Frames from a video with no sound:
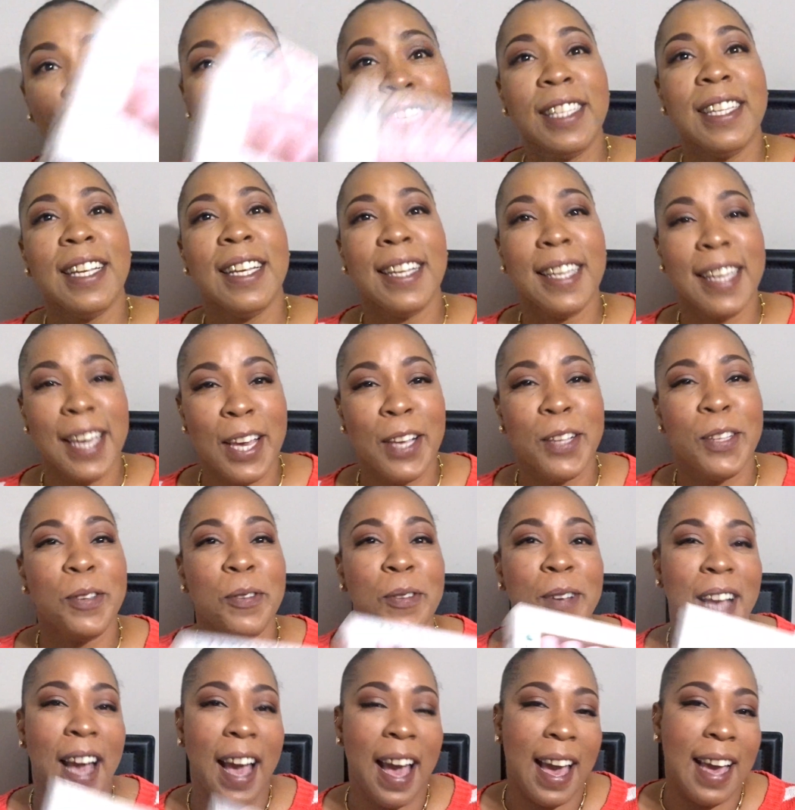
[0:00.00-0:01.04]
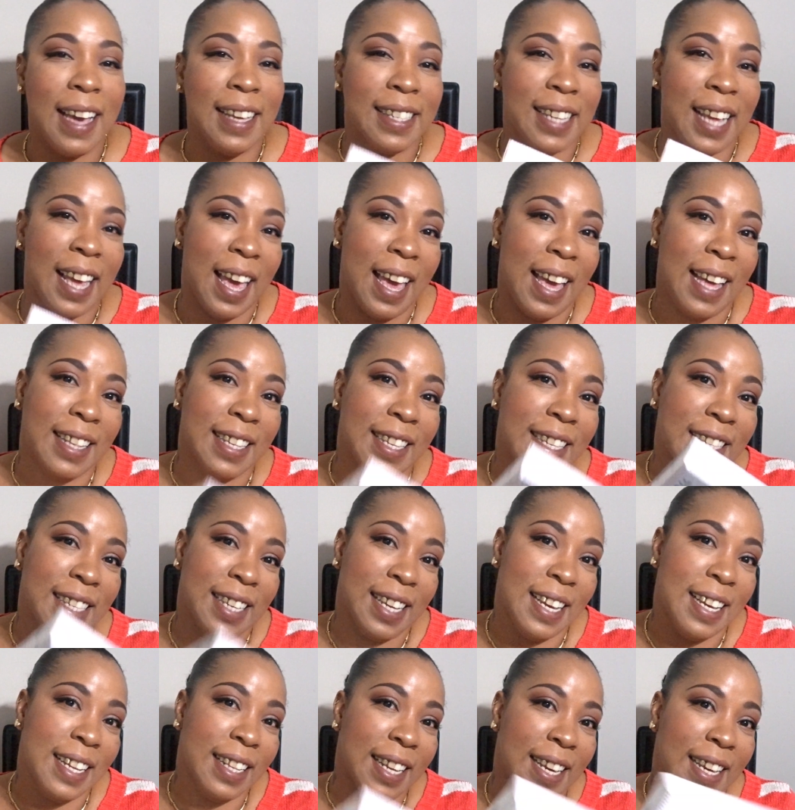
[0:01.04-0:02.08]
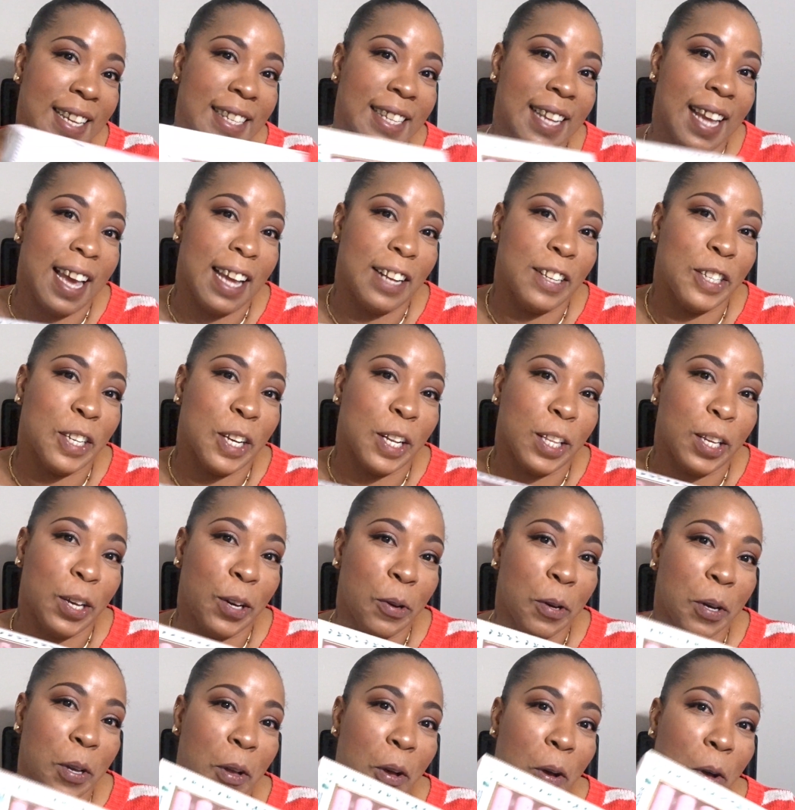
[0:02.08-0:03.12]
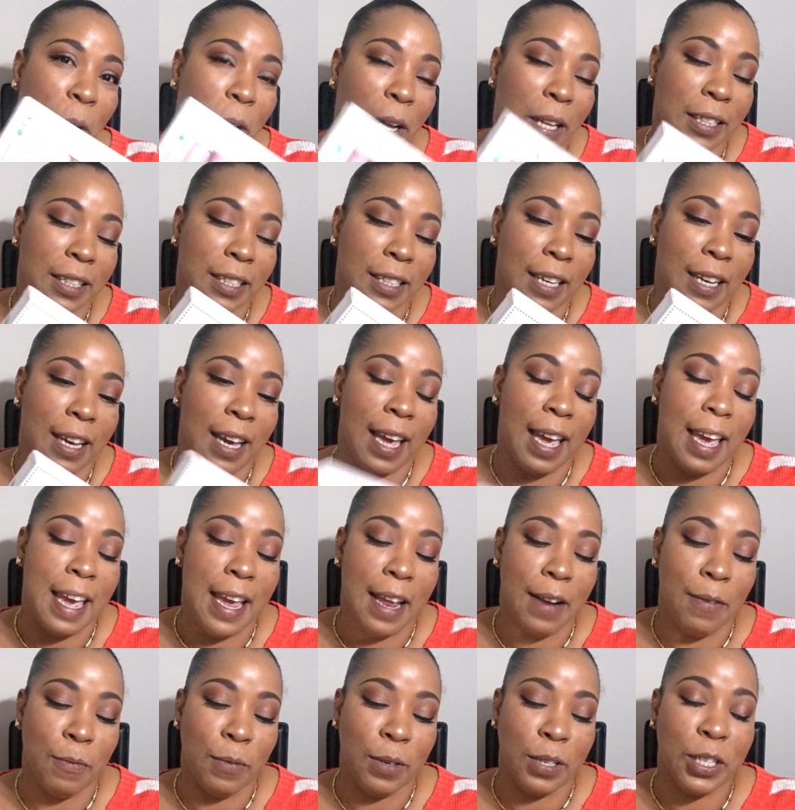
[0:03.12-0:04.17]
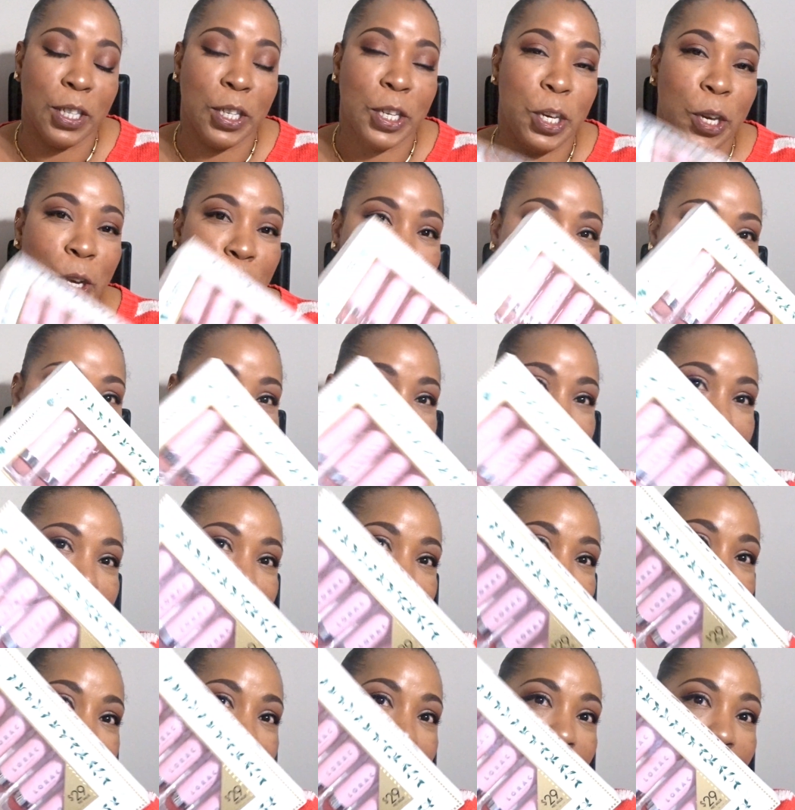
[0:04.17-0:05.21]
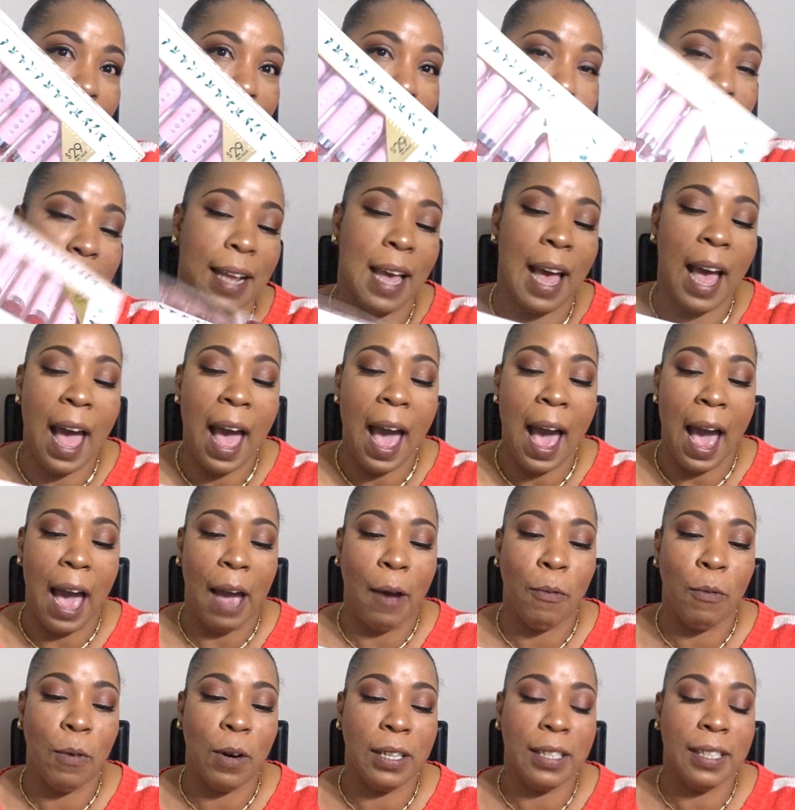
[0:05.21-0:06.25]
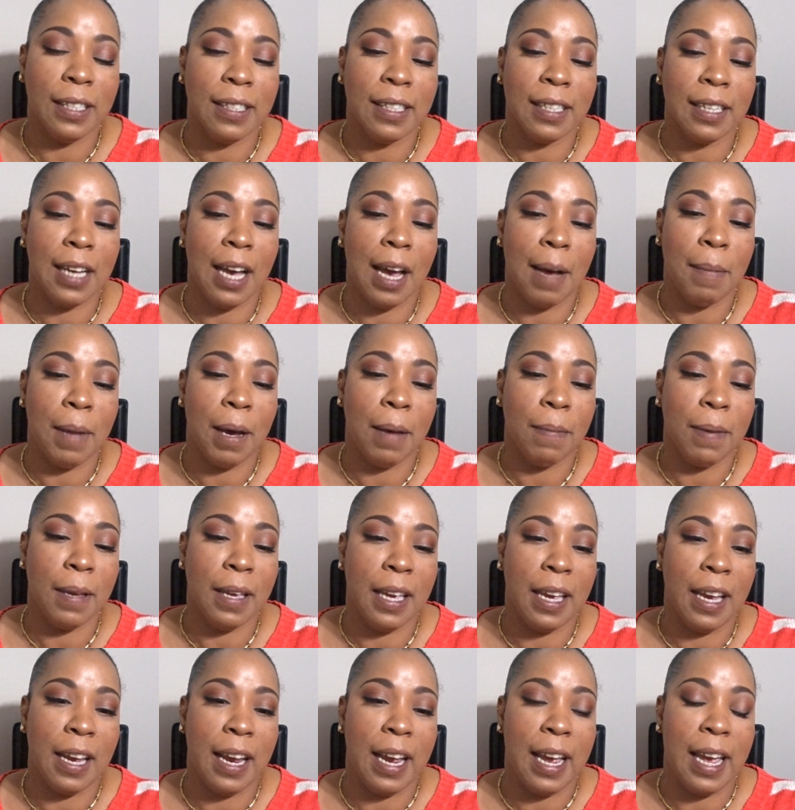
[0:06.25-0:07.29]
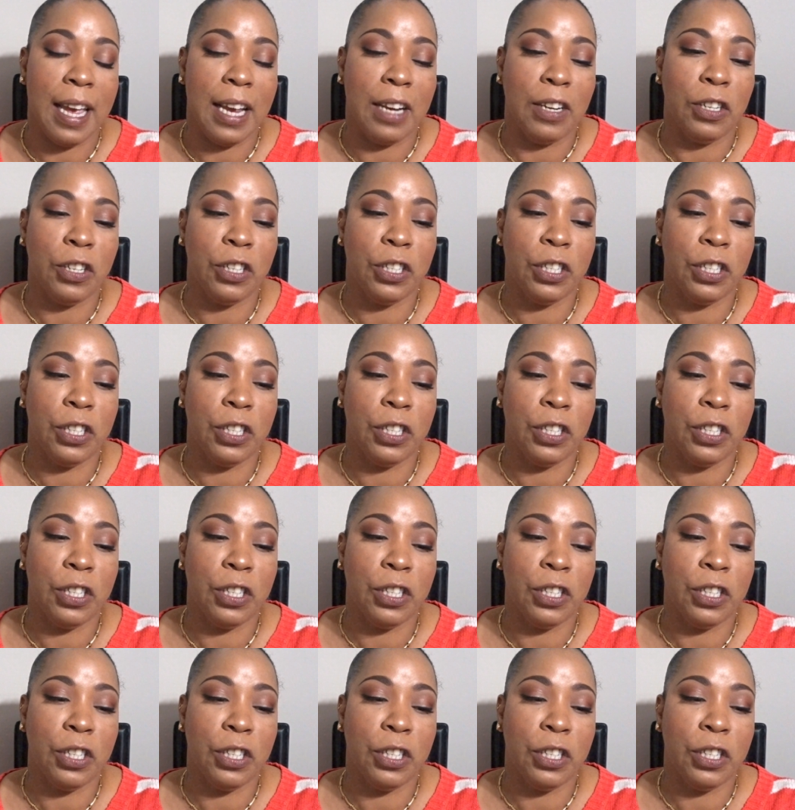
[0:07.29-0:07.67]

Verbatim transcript: just in case you guys had seen this at your local Ulta and was curious about it. I wanted to come up here and